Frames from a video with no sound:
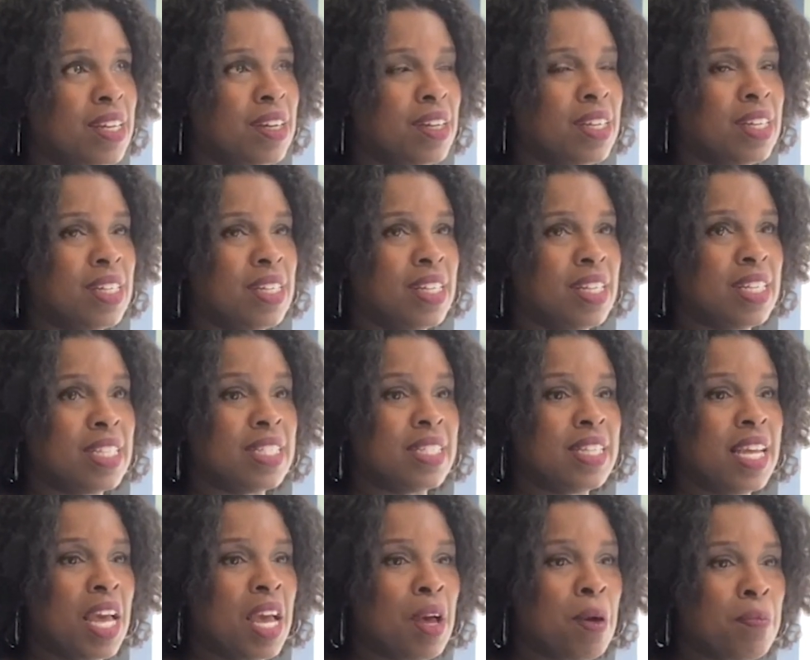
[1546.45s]
a good
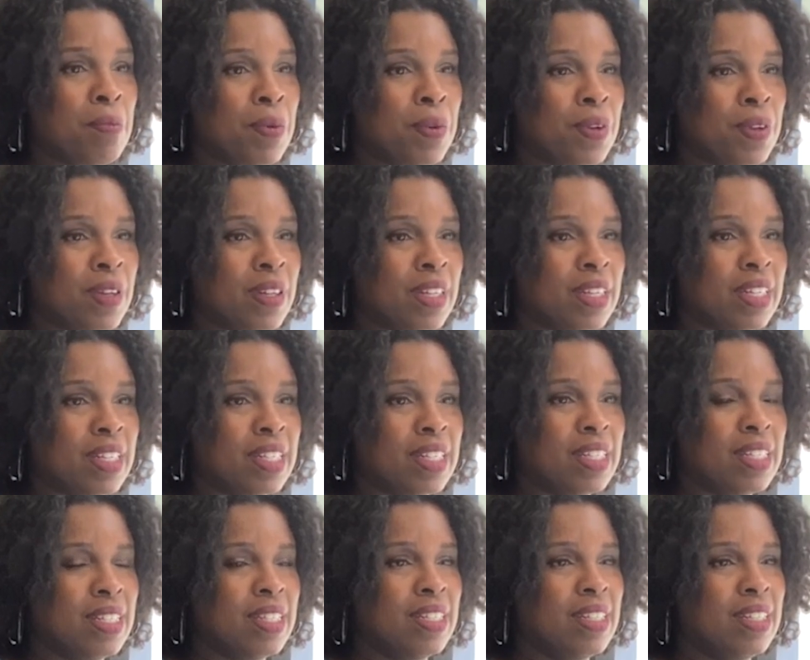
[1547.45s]
example,
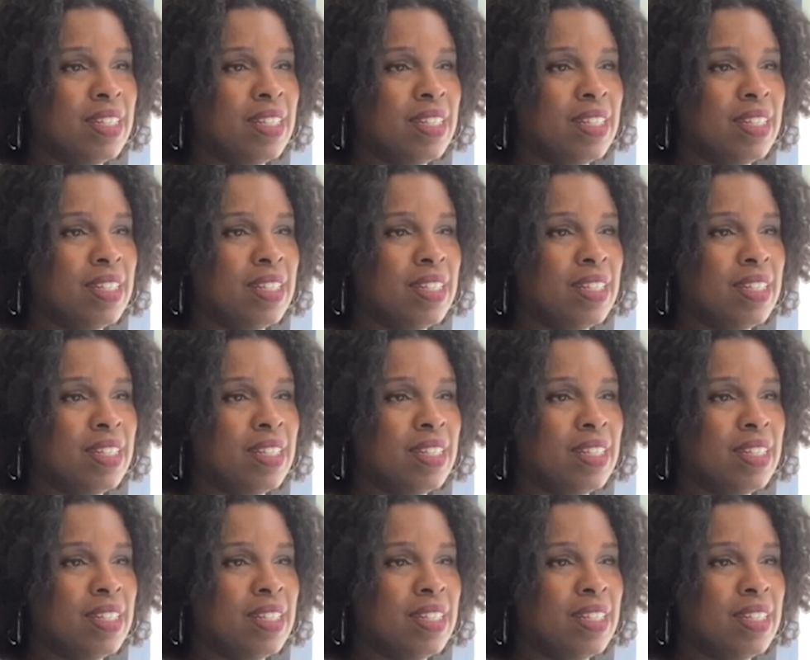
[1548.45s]
and